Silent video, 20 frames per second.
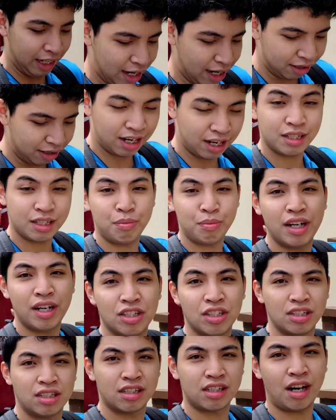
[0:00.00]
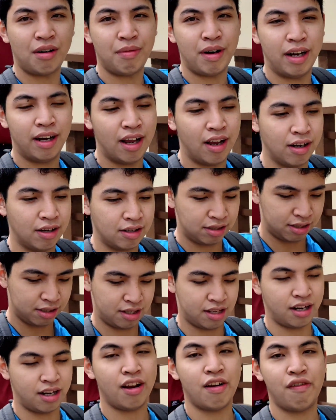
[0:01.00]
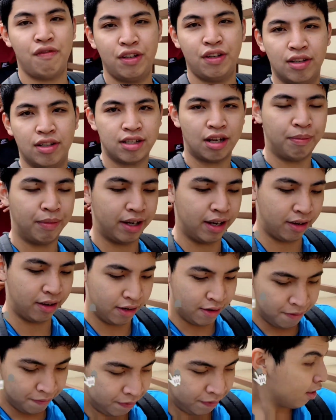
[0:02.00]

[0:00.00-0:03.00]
yeah you guys better subscribe right now because there's a lot of videos coming out.